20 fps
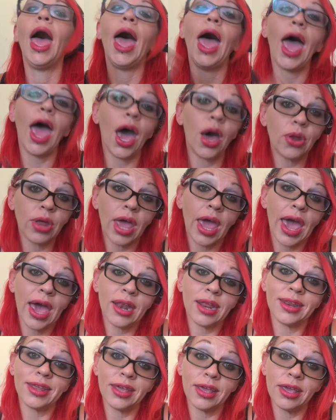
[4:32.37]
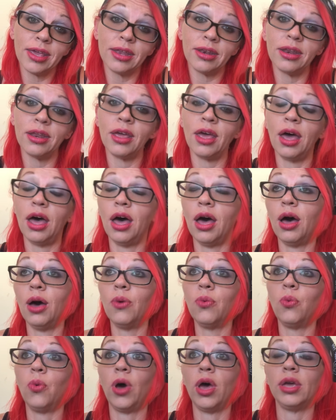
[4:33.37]
how to add it in,
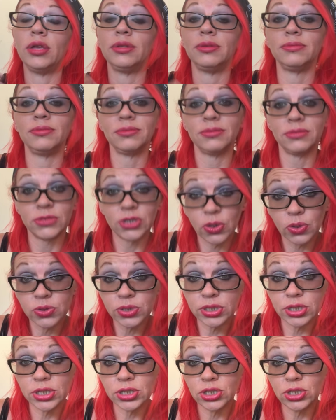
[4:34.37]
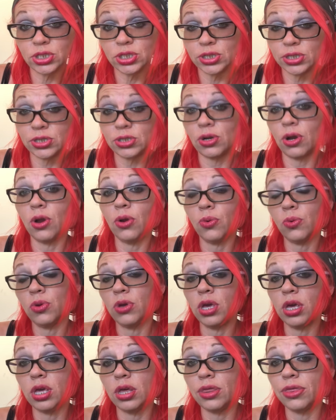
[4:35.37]
what dosage to start
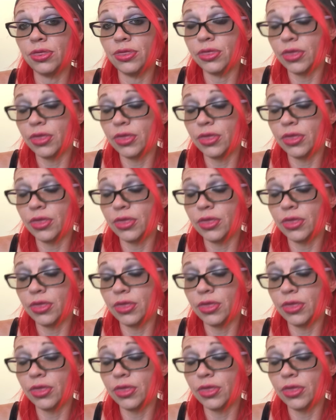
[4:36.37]
with,